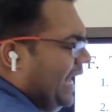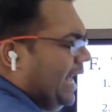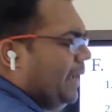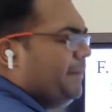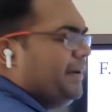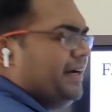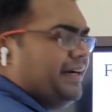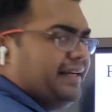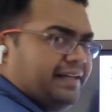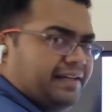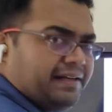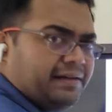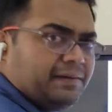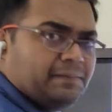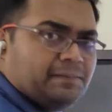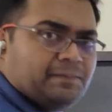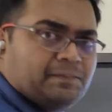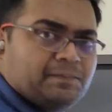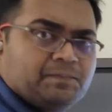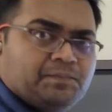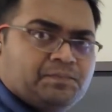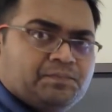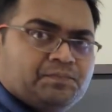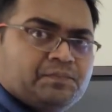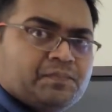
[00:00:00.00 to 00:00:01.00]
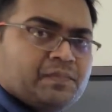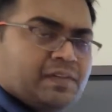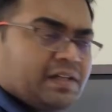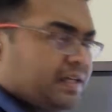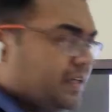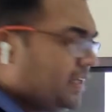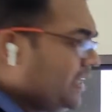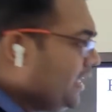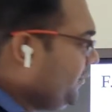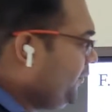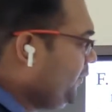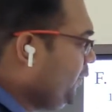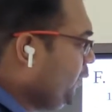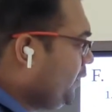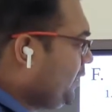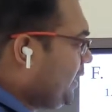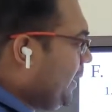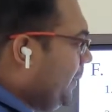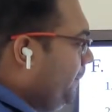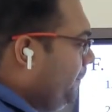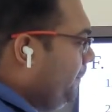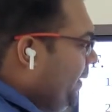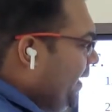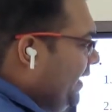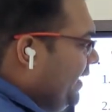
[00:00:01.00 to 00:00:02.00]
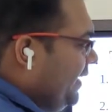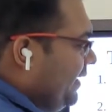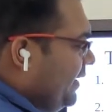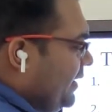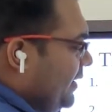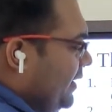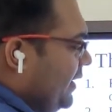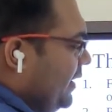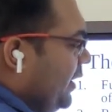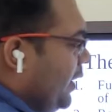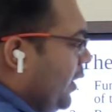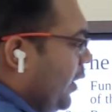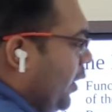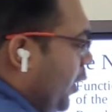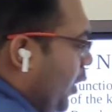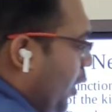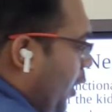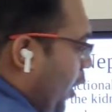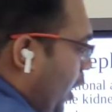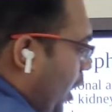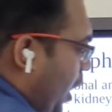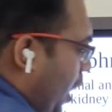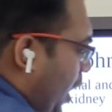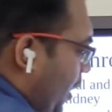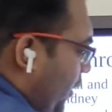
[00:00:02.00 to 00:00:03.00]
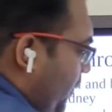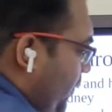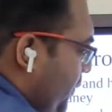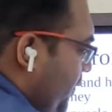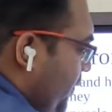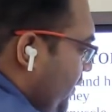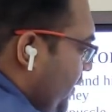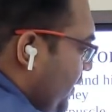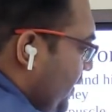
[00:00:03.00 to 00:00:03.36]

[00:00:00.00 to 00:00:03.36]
diameter, if you compare of